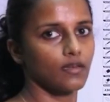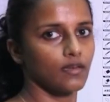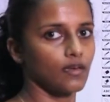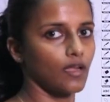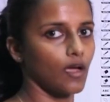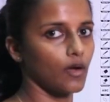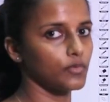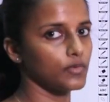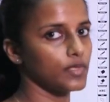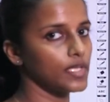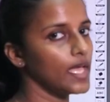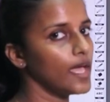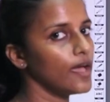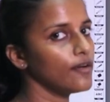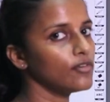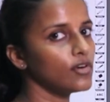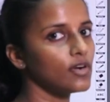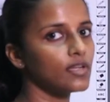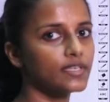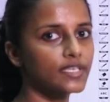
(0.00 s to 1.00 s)
Now, we
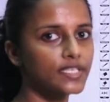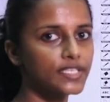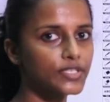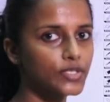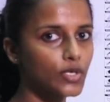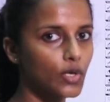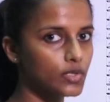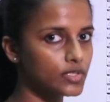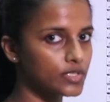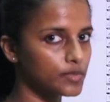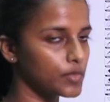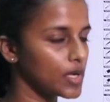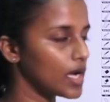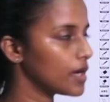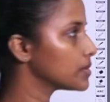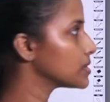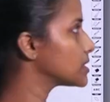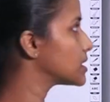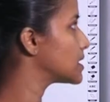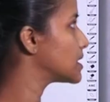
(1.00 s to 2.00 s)
have already talked
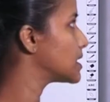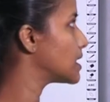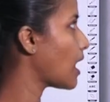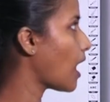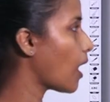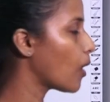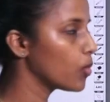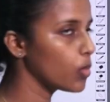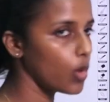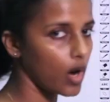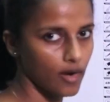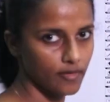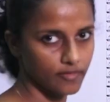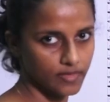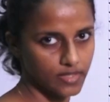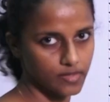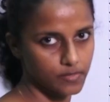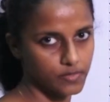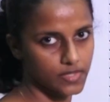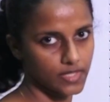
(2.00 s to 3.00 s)
about avoir
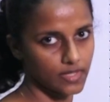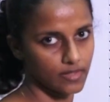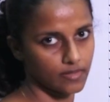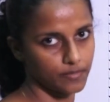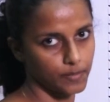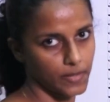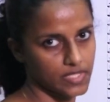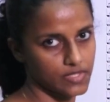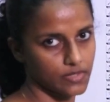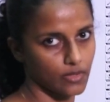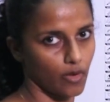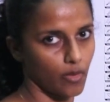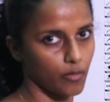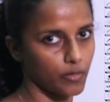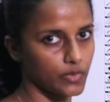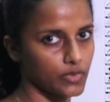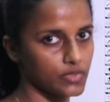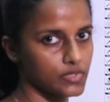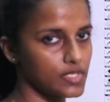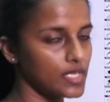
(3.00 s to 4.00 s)
verbs in passé
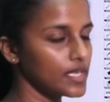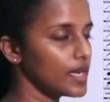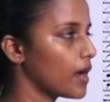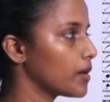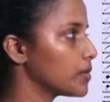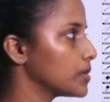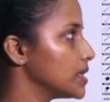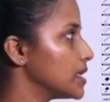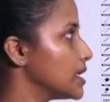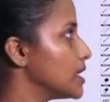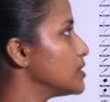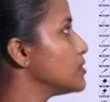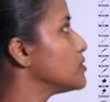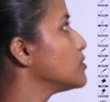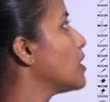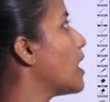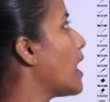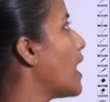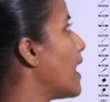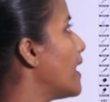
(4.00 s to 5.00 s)
composé. Now, here
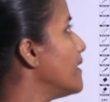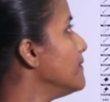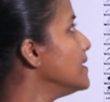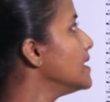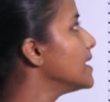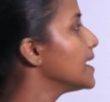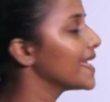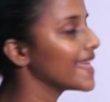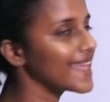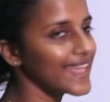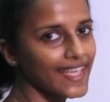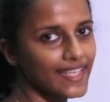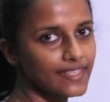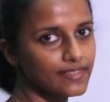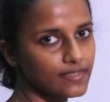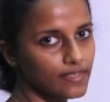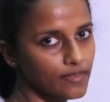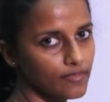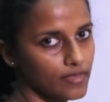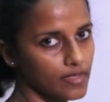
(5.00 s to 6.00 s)
you have
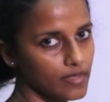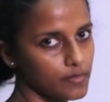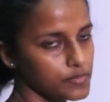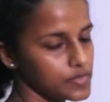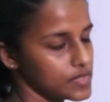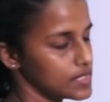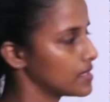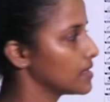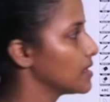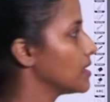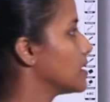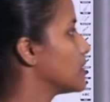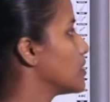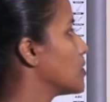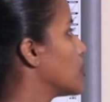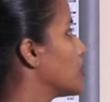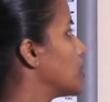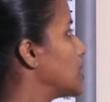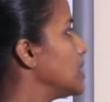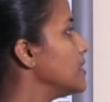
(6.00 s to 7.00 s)
être verbs.
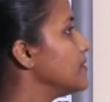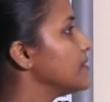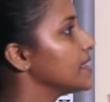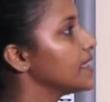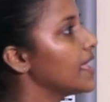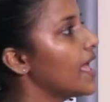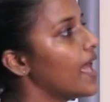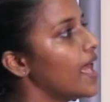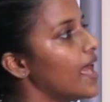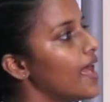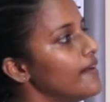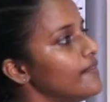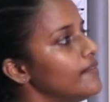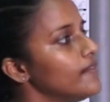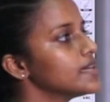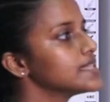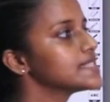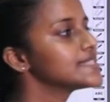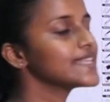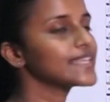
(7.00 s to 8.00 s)
Normally, we have
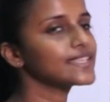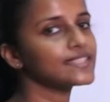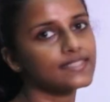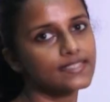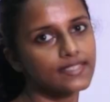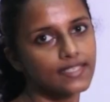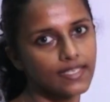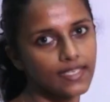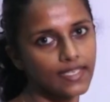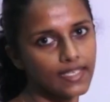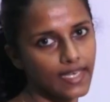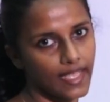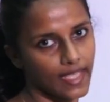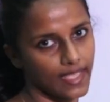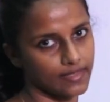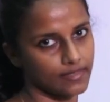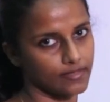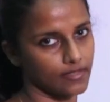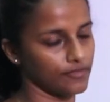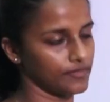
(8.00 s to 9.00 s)
16
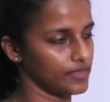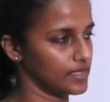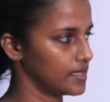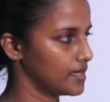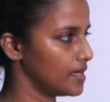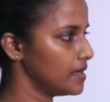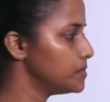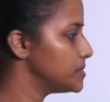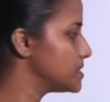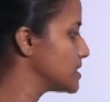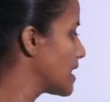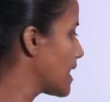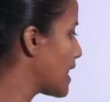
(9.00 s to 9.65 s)
être verbs